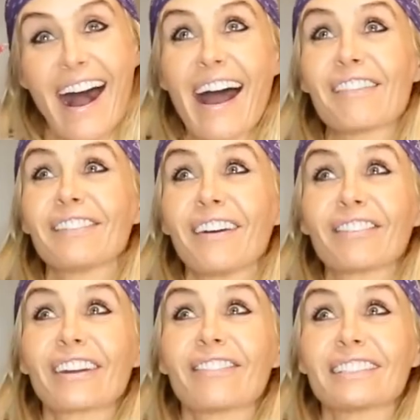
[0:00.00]
I've
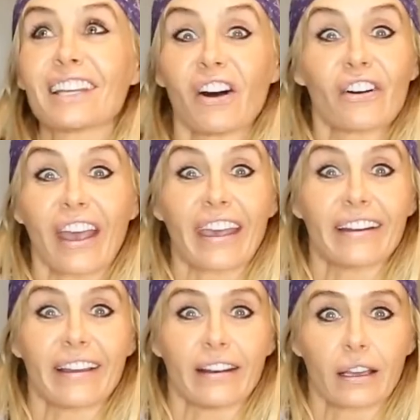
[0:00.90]
never even
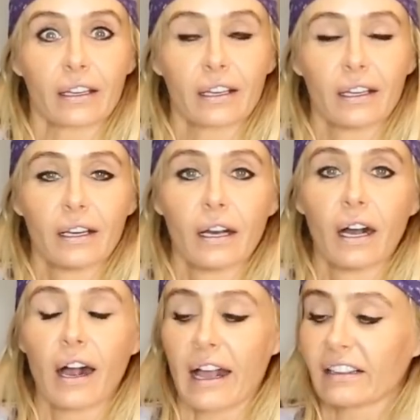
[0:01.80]
tailgated.
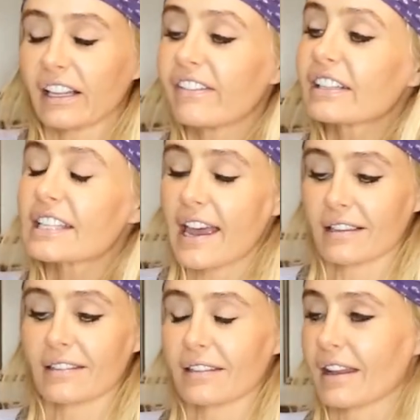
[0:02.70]
I live in
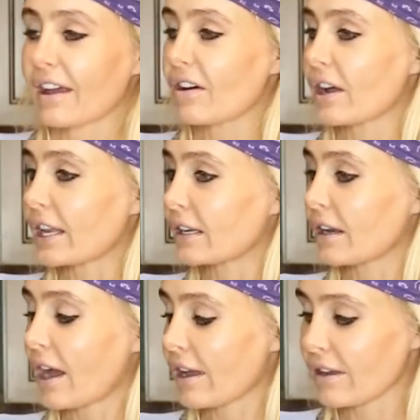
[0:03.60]
Texas now
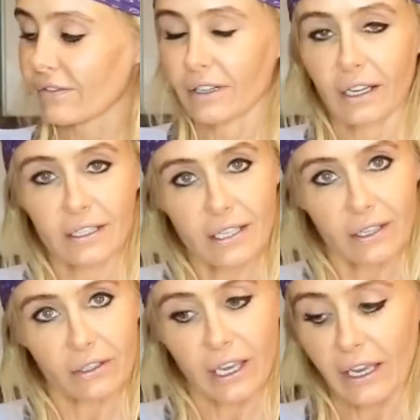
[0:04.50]
and I have not
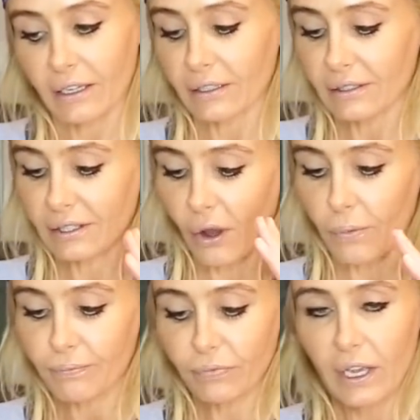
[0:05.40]
tailgated.
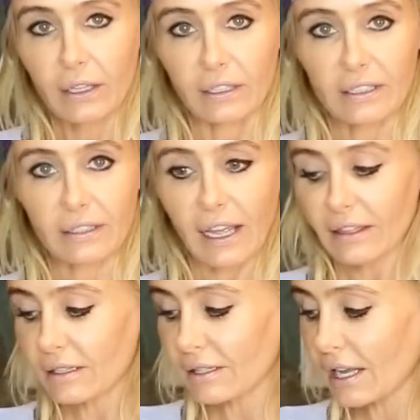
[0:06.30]
So let's
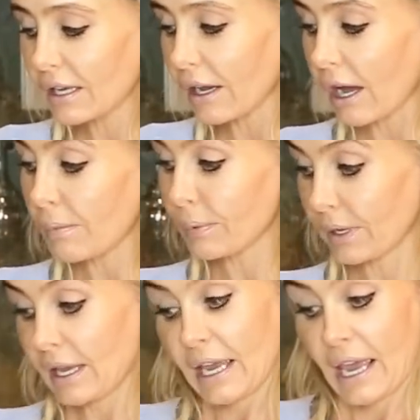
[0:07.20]
let this heat
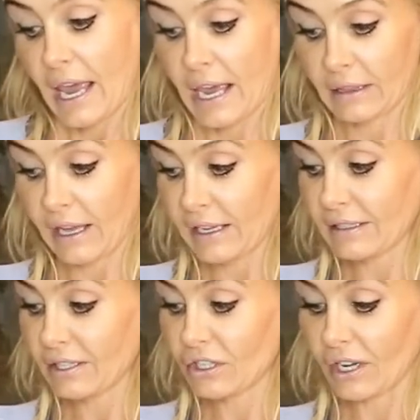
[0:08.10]
up and
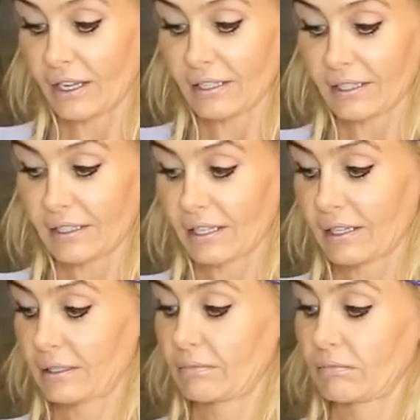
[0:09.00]
let's just,
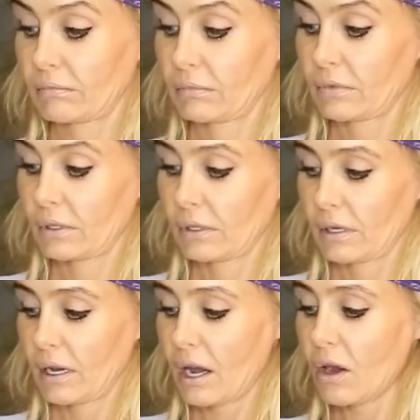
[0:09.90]

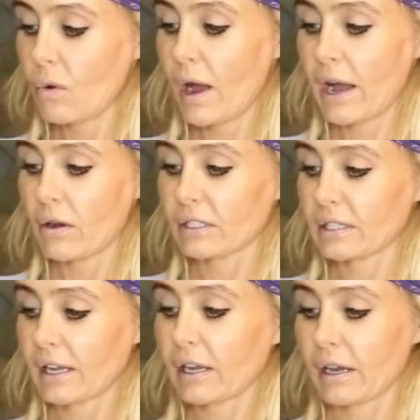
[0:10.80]
oh wow,
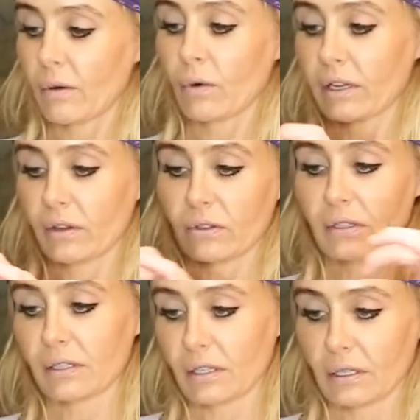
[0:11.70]
it's like one of
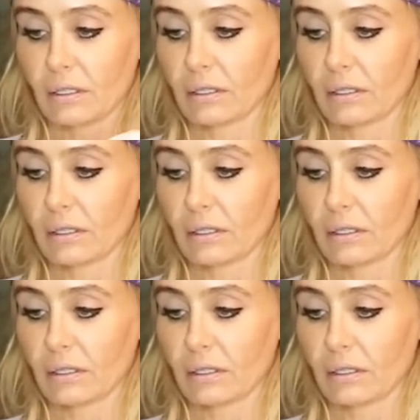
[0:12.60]
those,